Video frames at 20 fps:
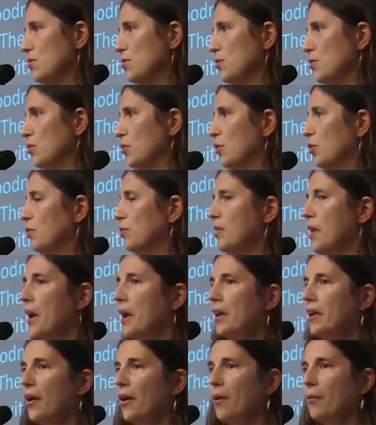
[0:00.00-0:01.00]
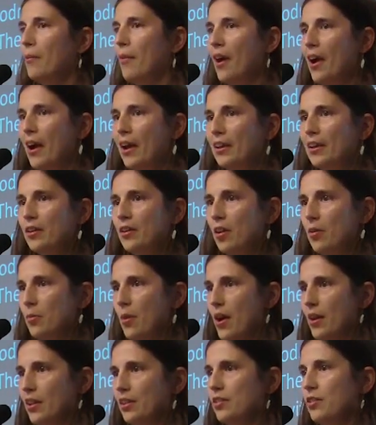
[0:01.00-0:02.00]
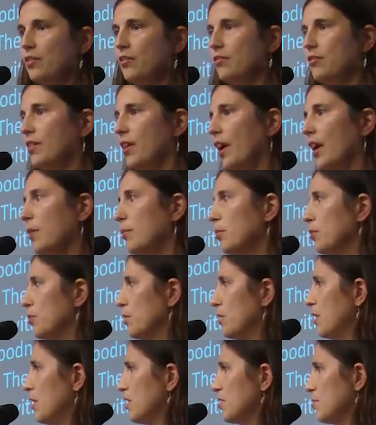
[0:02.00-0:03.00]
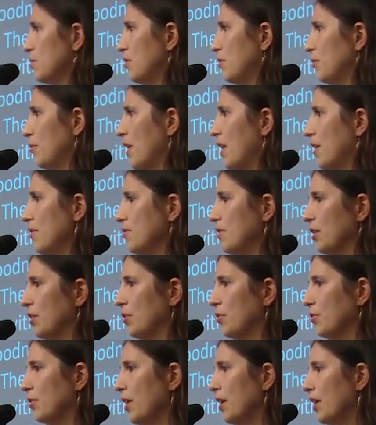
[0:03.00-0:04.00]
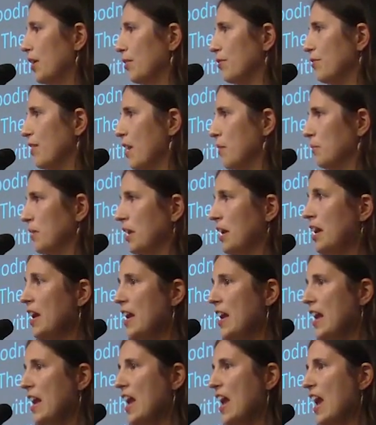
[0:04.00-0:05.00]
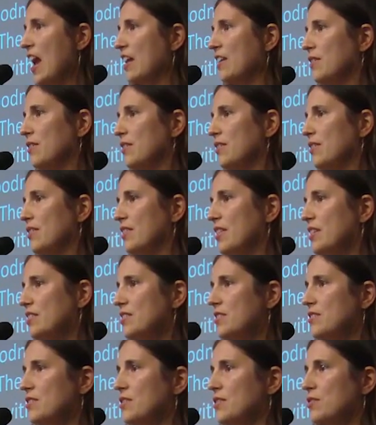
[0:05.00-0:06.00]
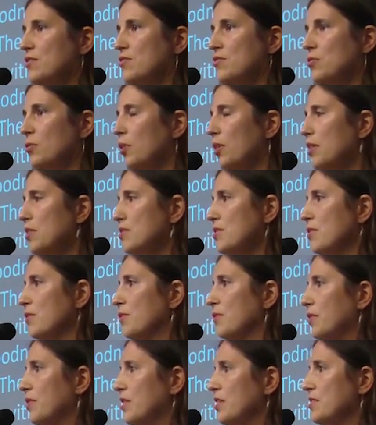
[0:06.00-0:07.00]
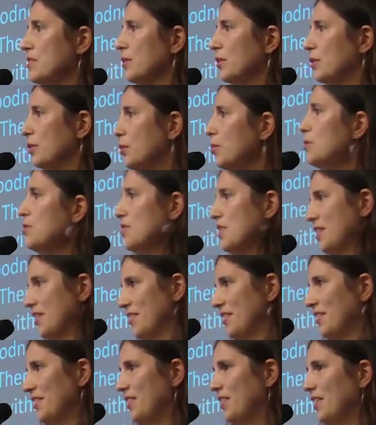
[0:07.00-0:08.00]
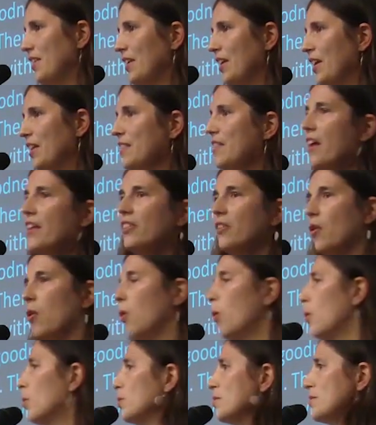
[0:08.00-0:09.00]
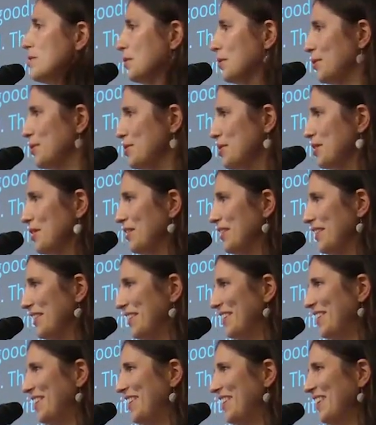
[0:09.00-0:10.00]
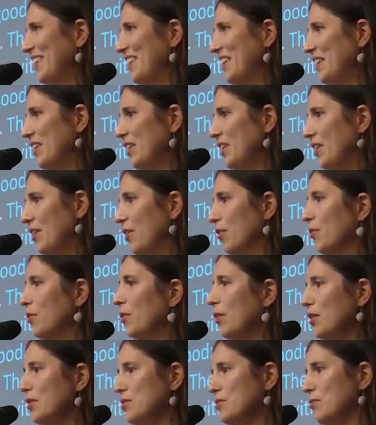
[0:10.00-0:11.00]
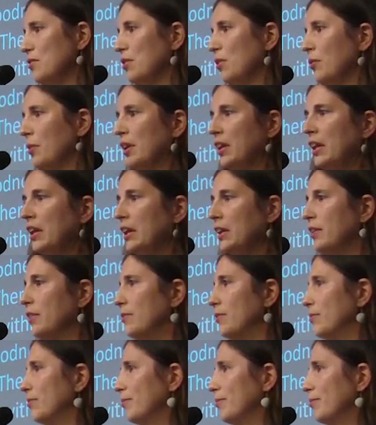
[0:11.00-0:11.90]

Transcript: to unite our mind and our body, to unite between husband and wife and create a family. And this is the source of the solution. It's not the whole solution. Of course, we need